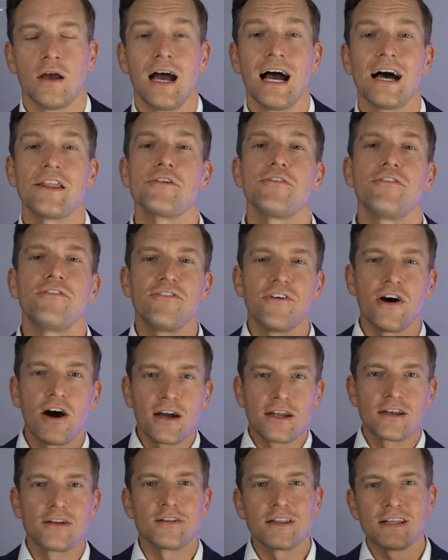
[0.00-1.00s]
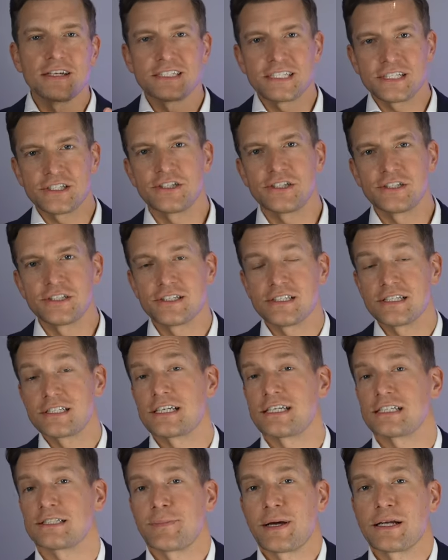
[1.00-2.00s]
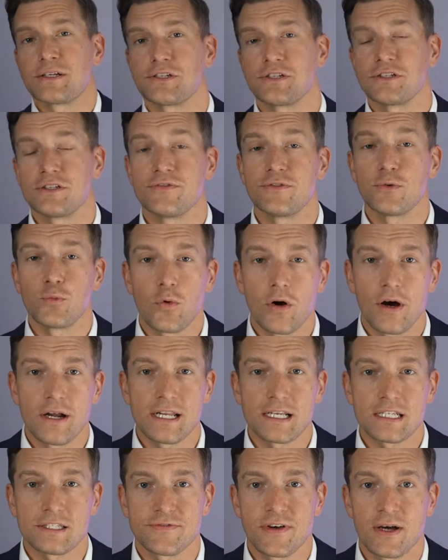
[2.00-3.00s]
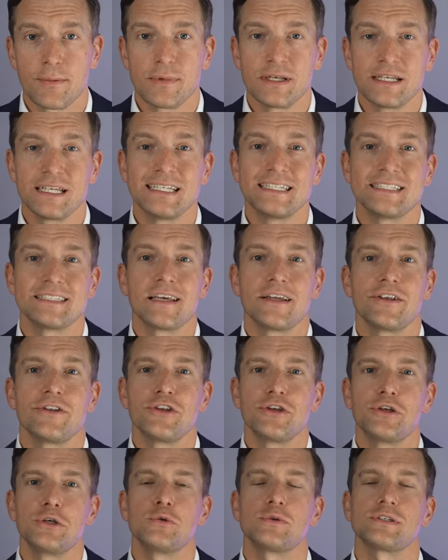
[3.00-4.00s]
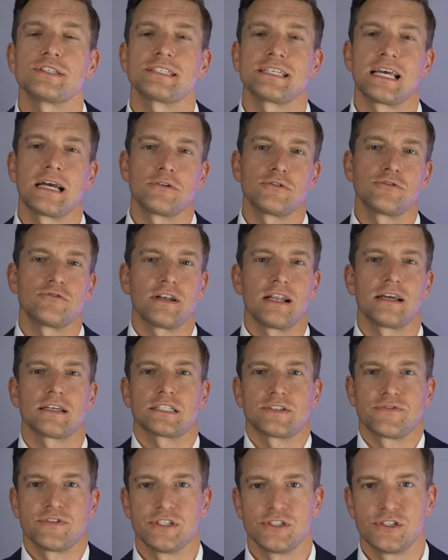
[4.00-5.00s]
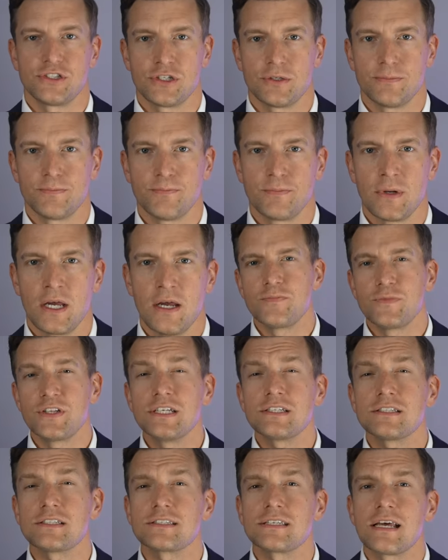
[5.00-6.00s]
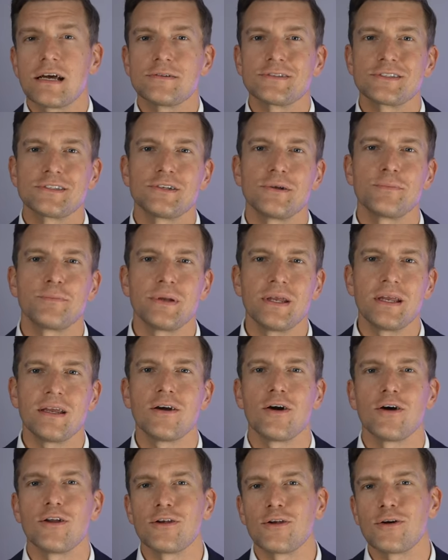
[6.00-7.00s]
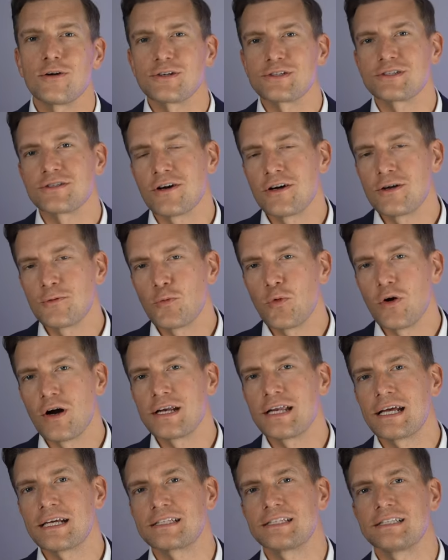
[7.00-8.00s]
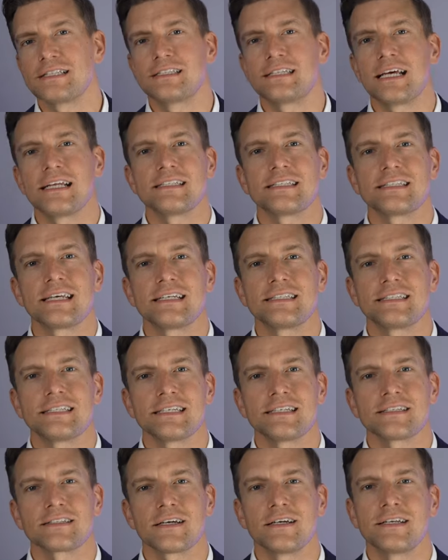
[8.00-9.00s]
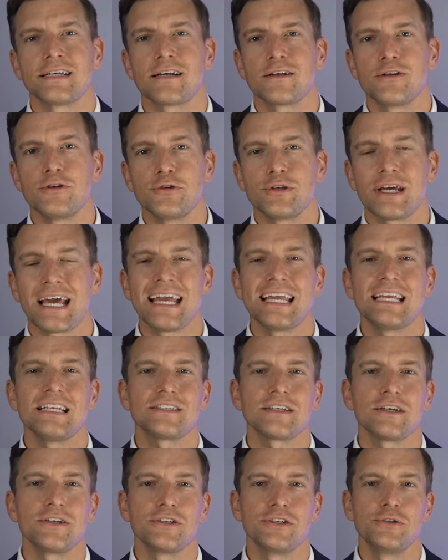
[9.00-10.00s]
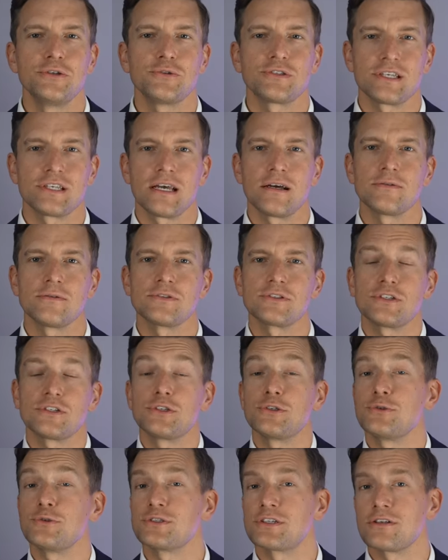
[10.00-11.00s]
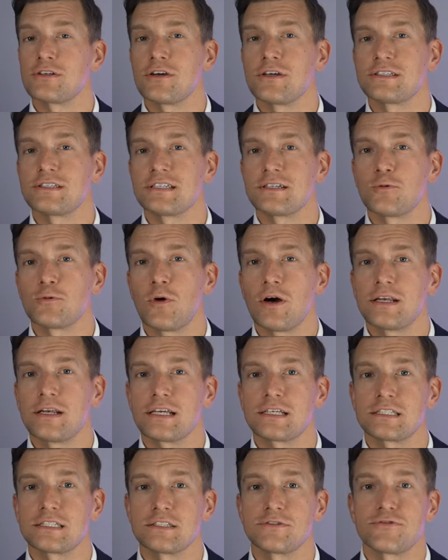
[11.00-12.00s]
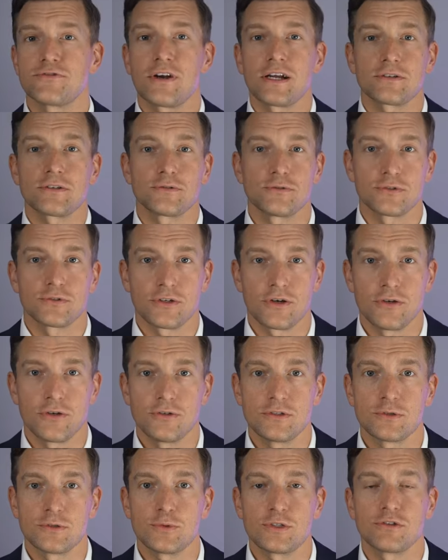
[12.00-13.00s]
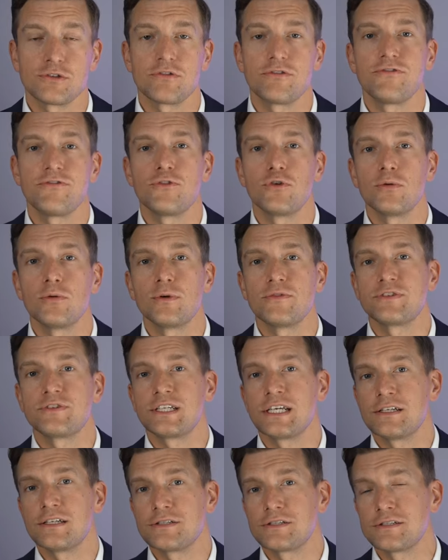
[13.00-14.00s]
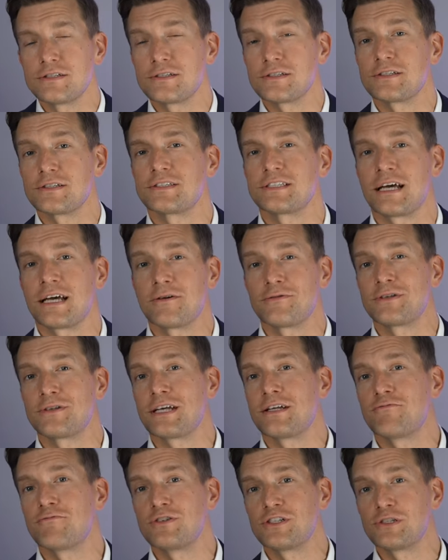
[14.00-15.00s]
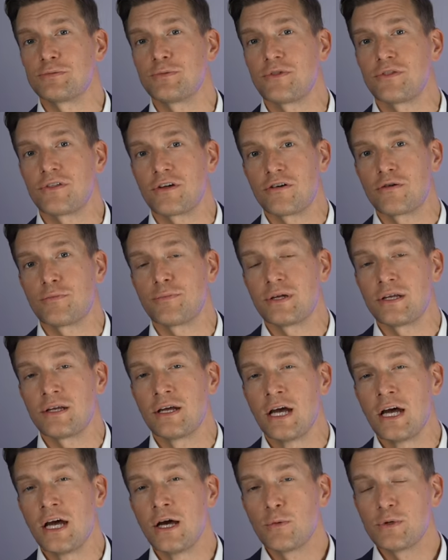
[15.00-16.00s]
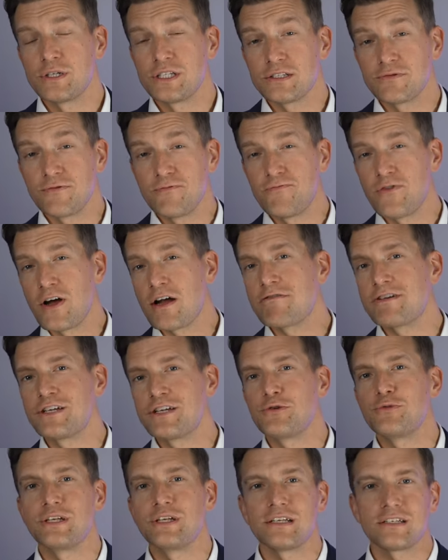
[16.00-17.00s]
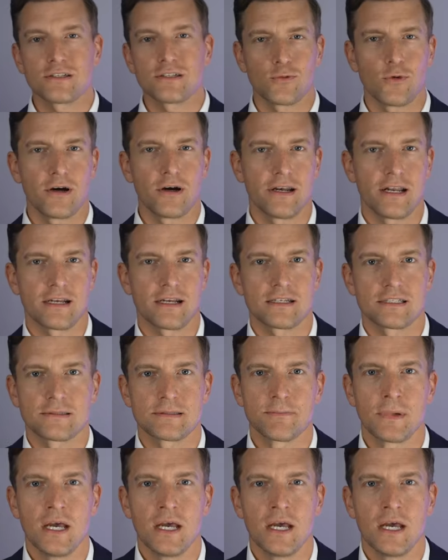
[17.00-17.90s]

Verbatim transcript: And the final addition to this expansion of the Widex family is their new SoundRelax feature. These are sounds that appear alongside Widex's Zen settings and include 8 new sounds utilizing Widex's fractal tones, which are a form of tinnitus sound enrichment therapy, which is very unique to Widex.